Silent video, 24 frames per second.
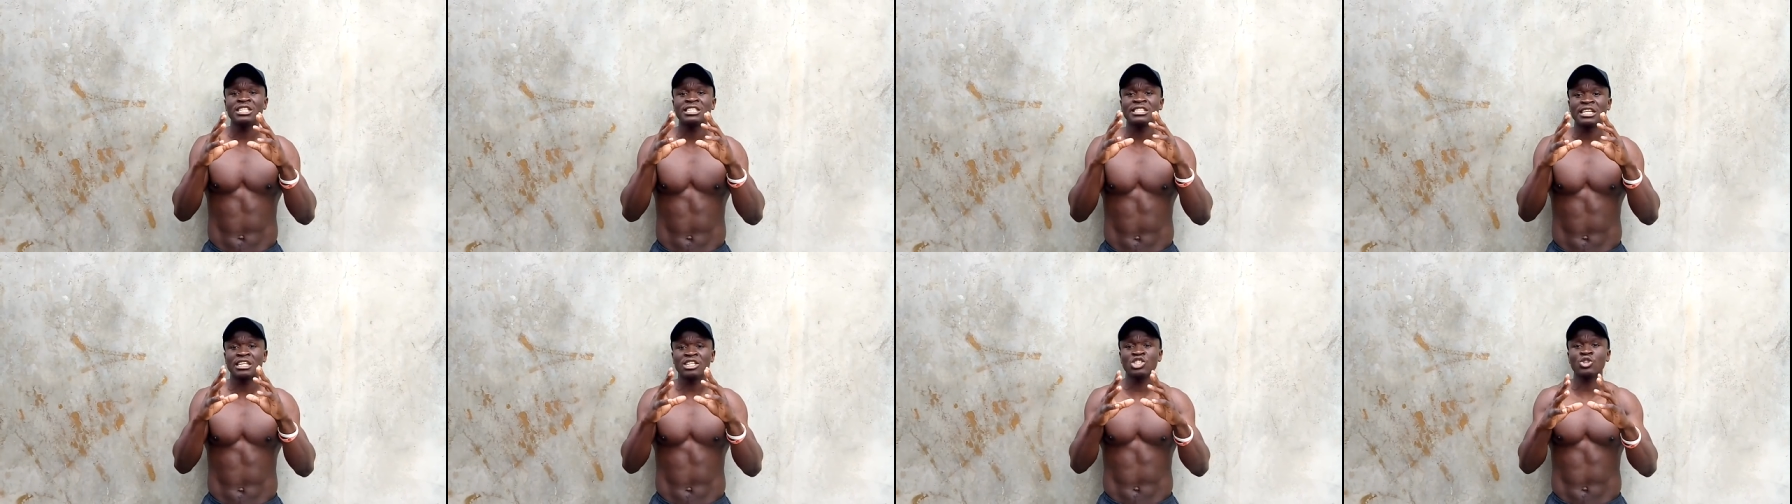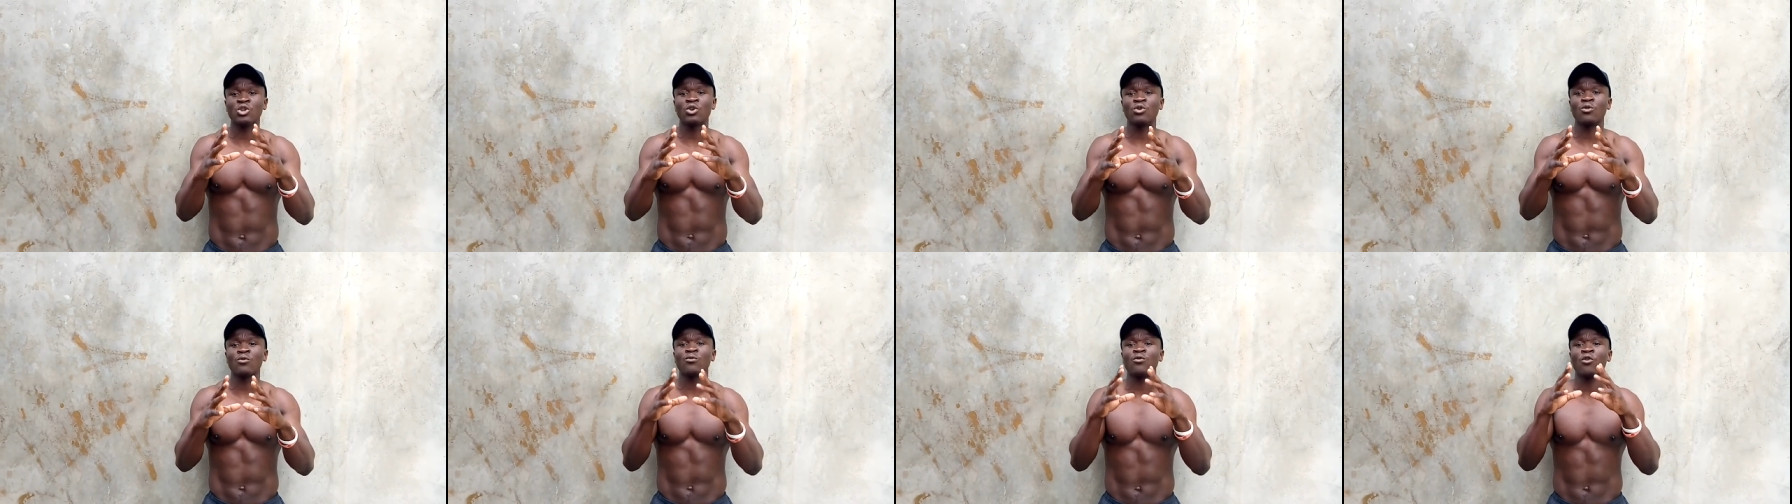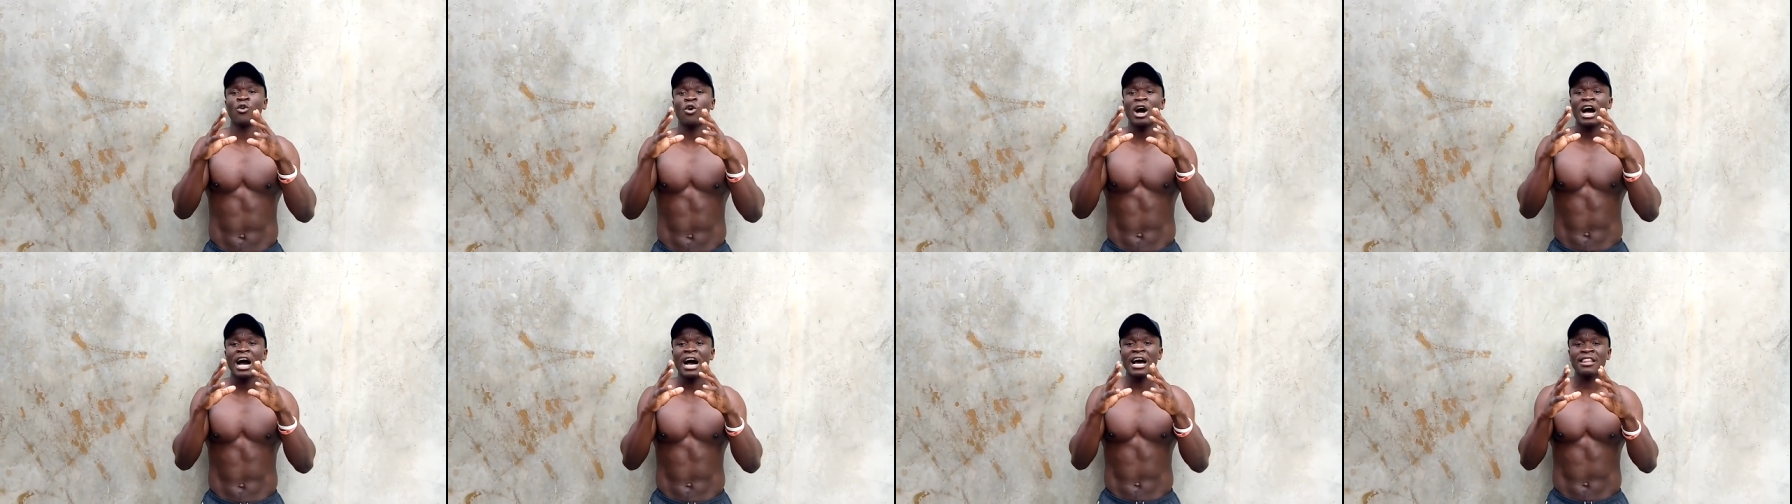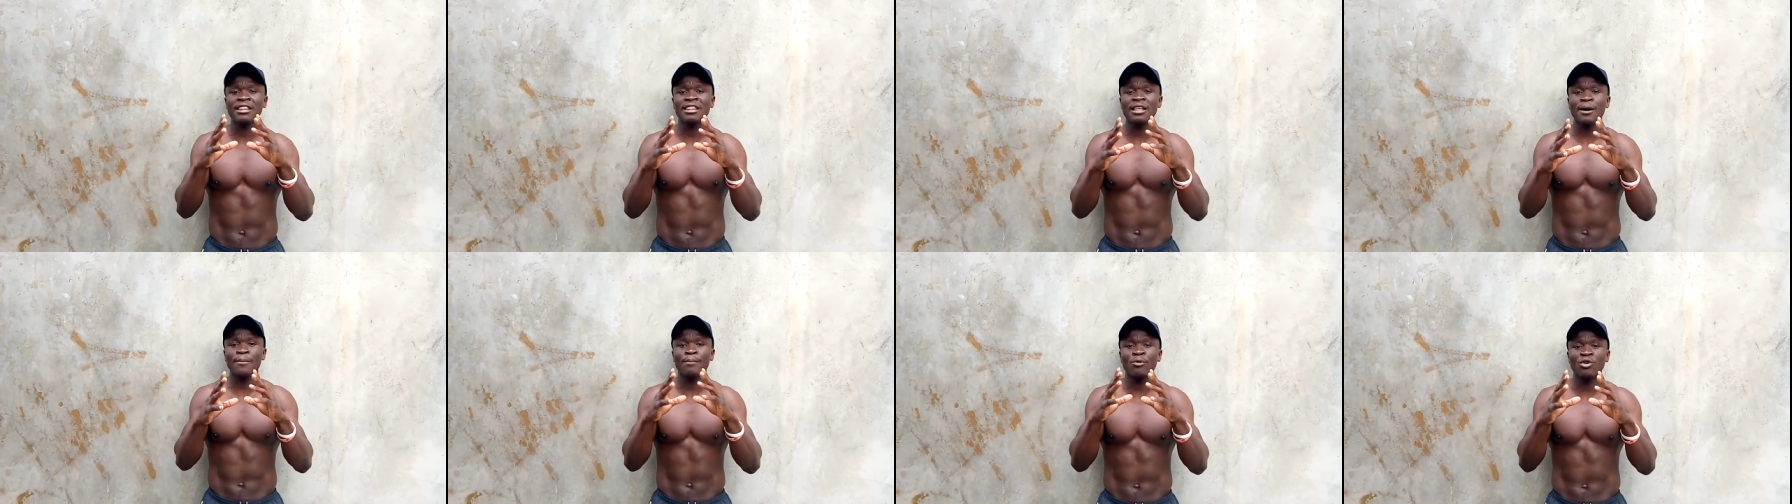tension for
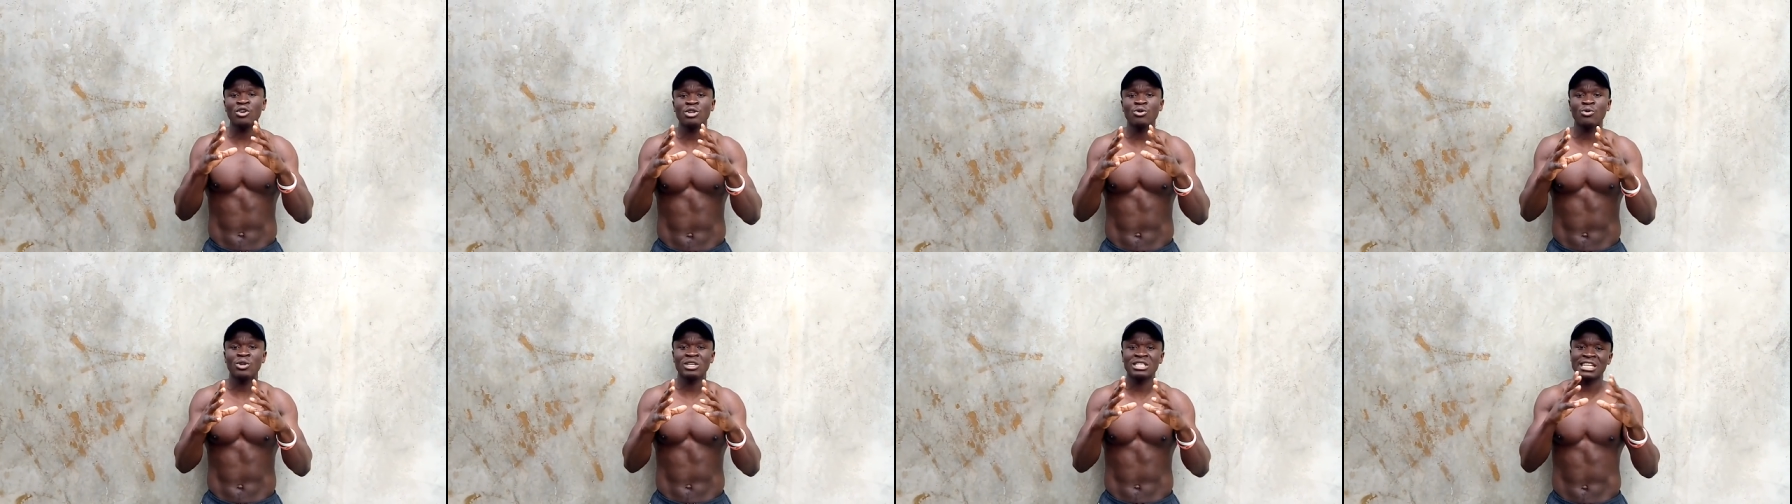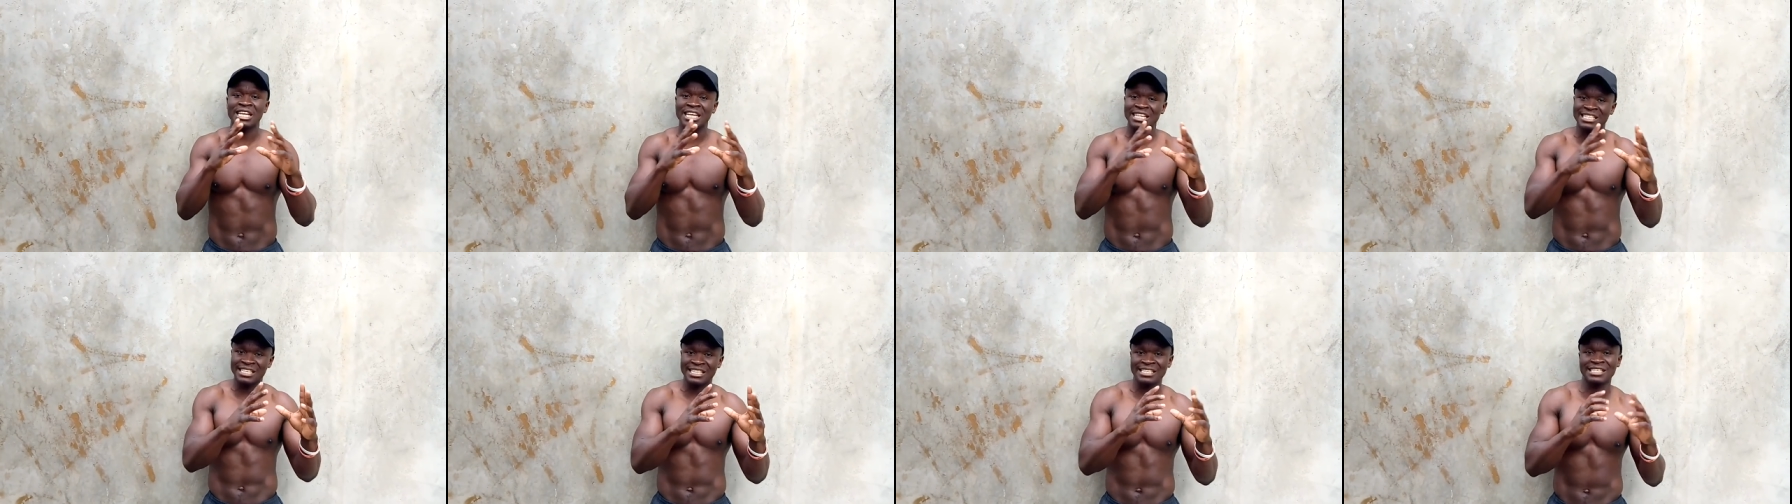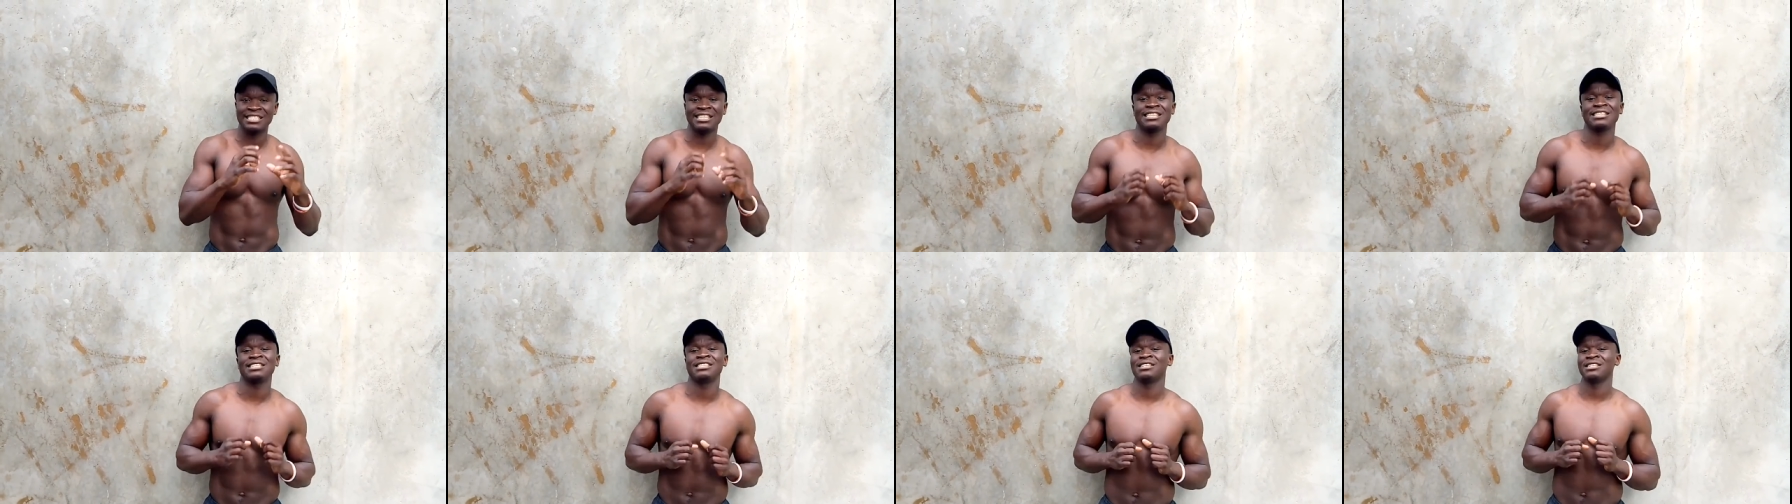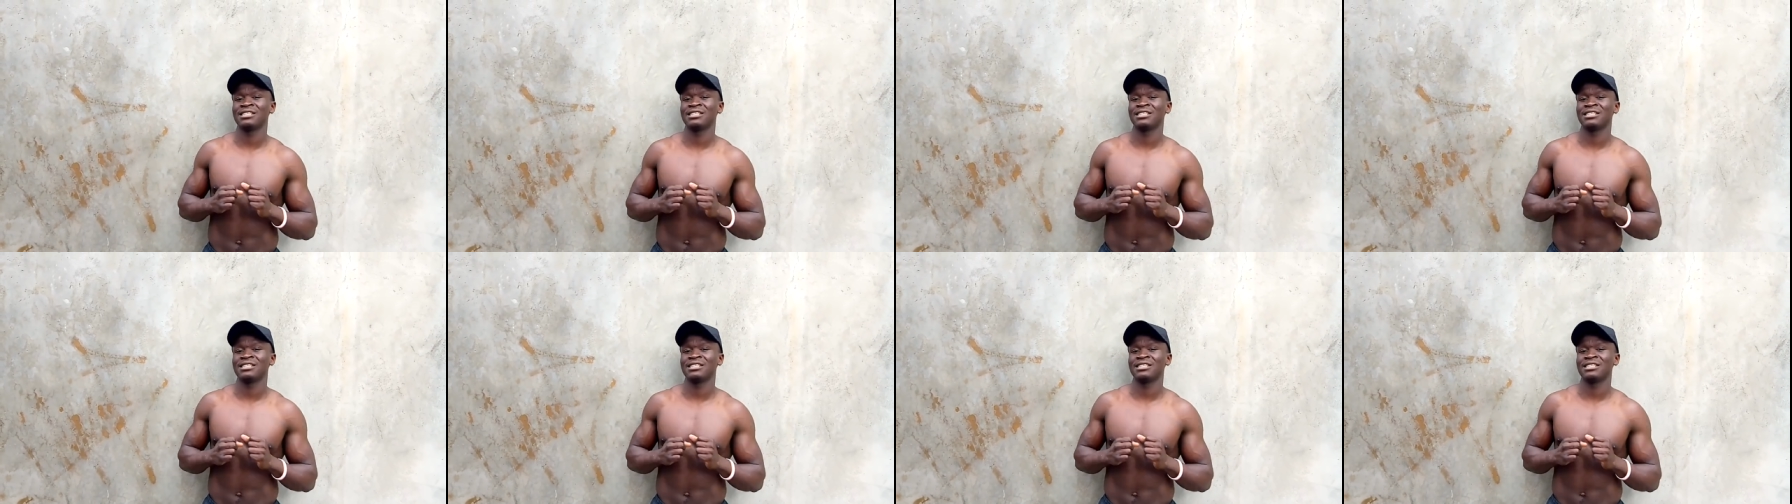other bodyweight exercises.